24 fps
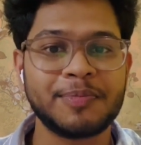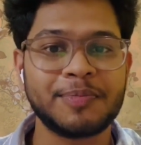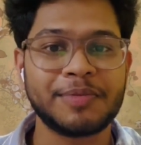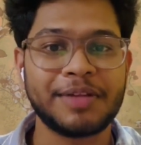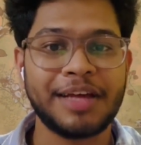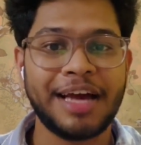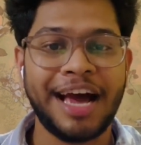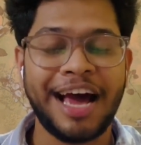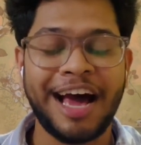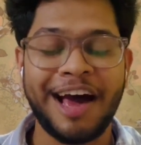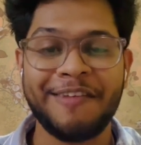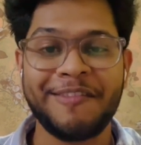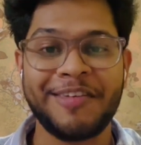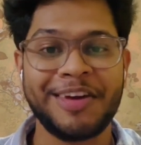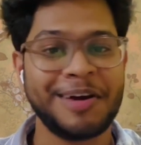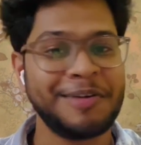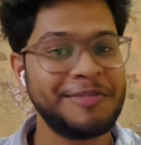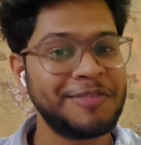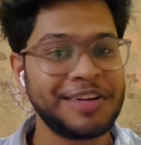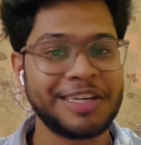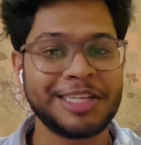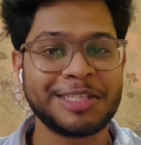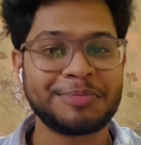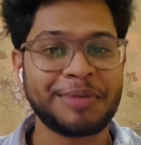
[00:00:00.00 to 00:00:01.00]
having a
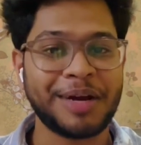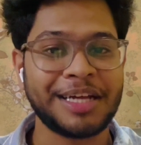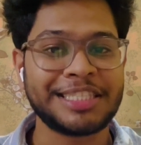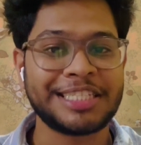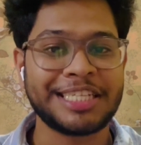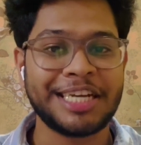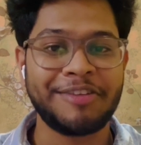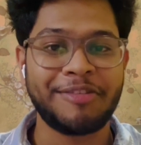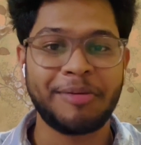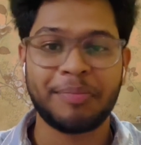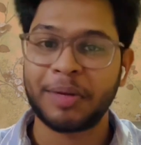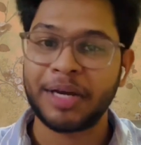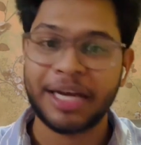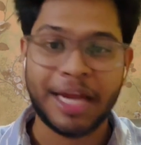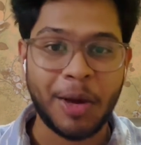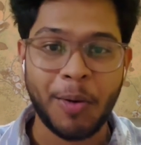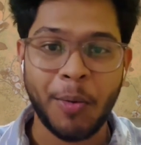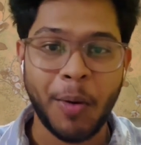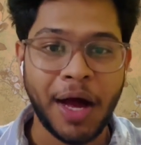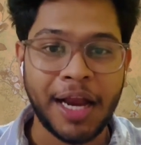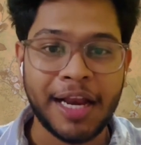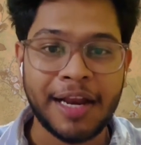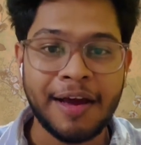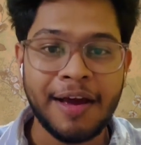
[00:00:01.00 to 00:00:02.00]
winner's mindset from the day
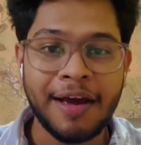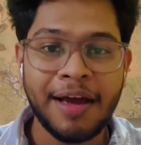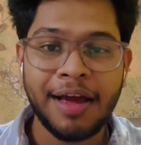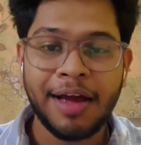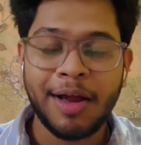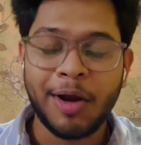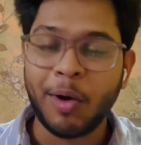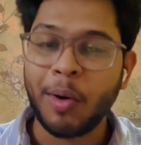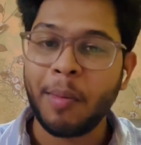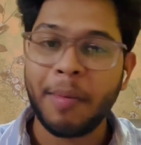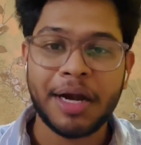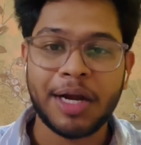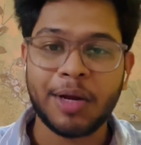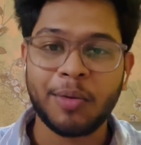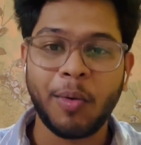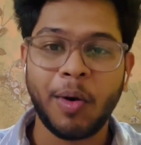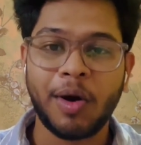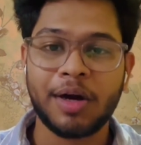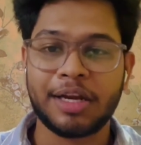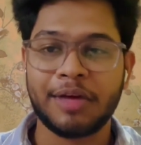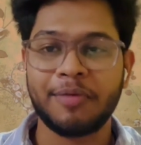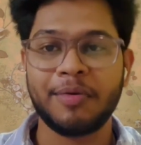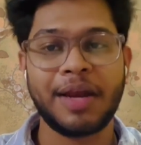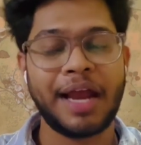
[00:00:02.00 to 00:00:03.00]
one, no matter
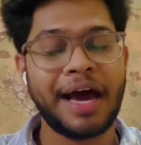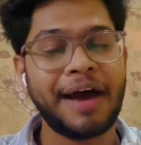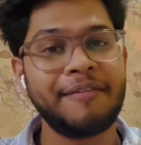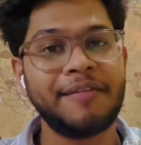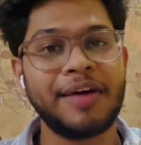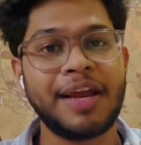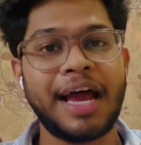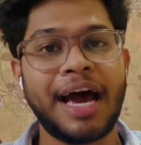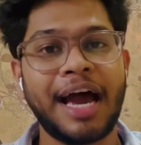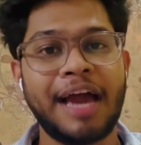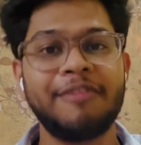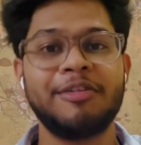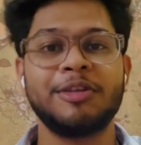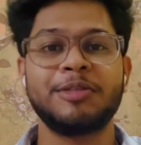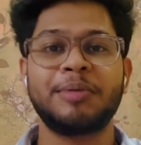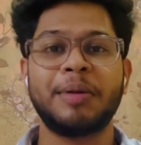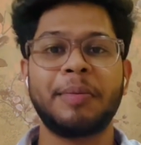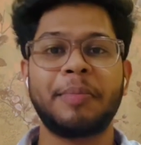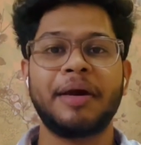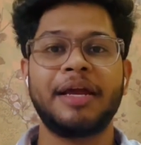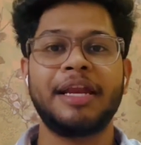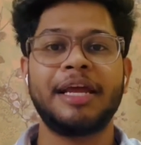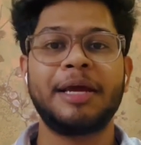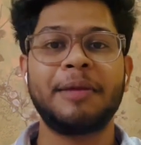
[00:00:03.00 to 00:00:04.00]
what. Even when I was
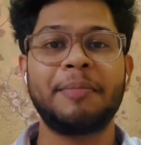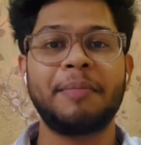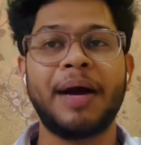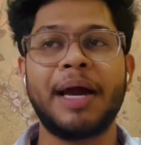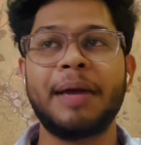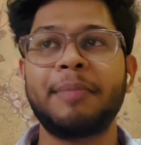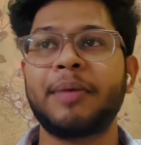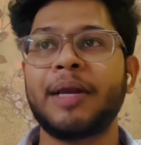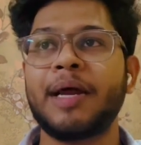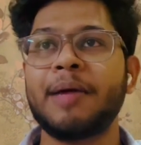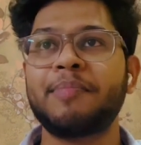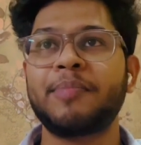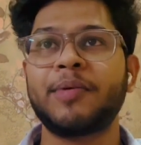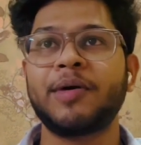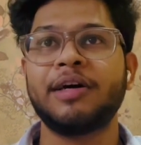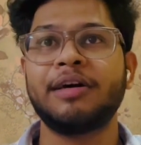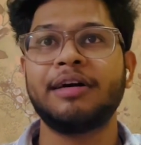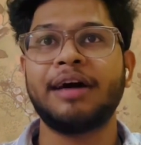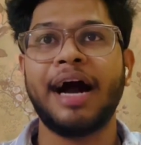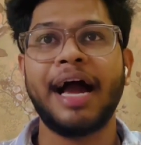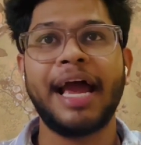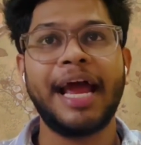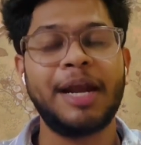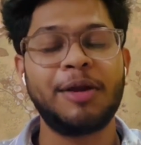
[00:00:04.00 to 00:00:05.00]
preparing in my prep,
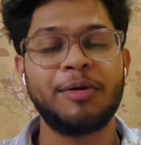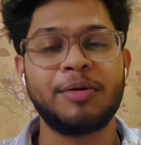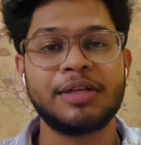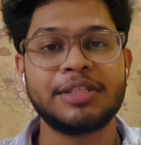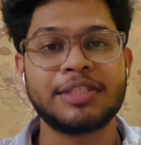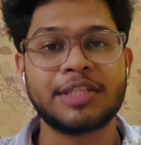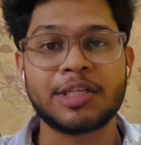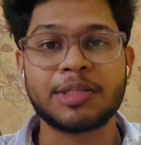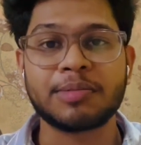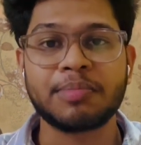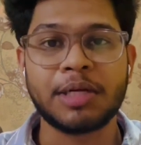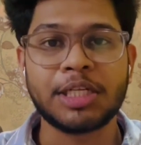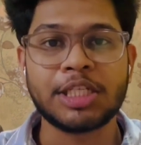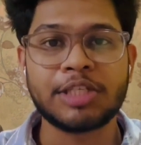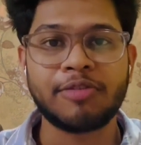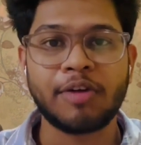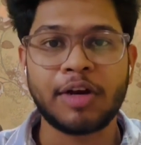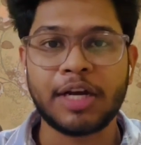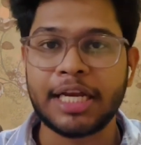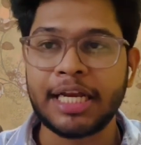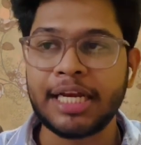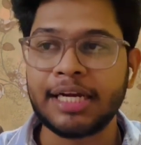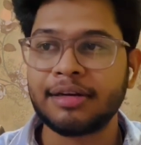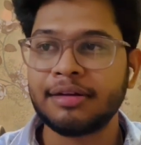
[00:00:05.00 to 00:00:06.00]
I had only 6 months for
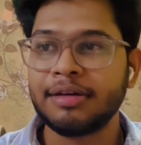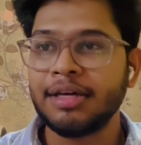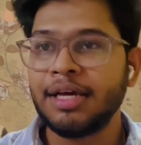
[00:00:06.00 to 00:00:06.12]
NEET.